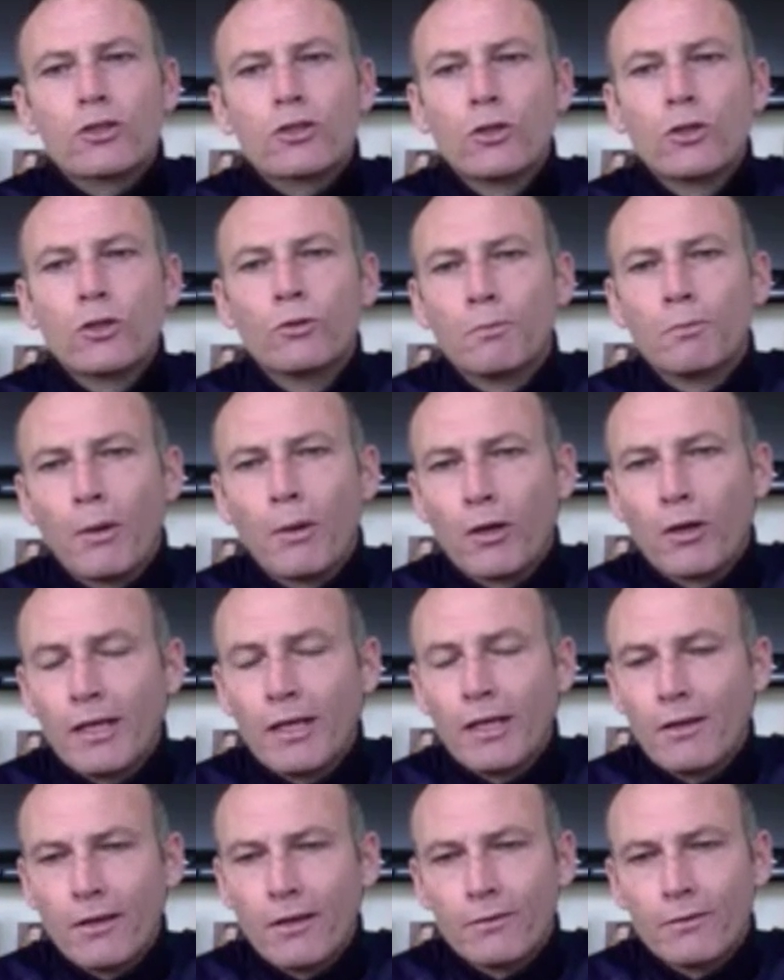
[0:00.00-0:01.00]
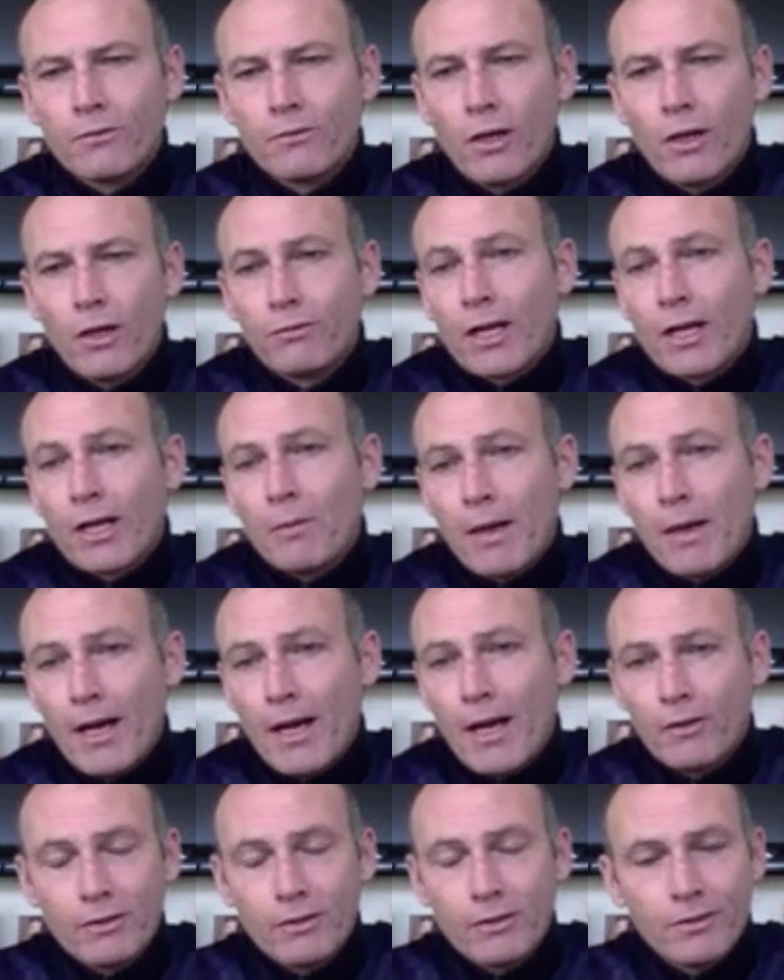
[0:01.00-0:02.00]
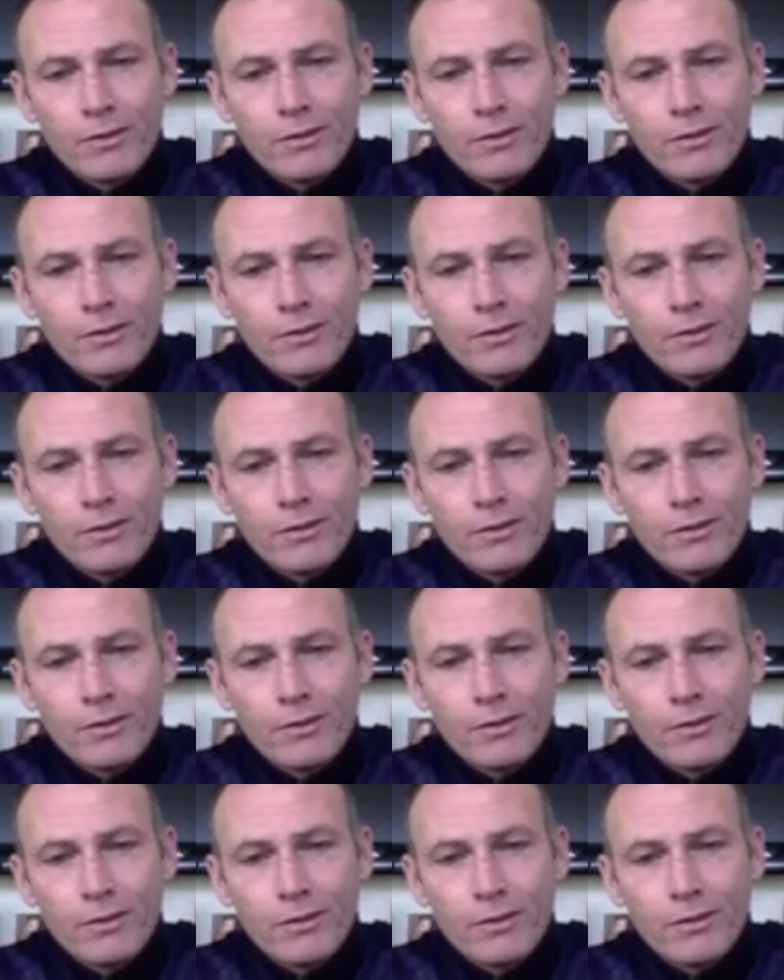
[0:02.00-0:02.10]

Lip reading: student body that have come out,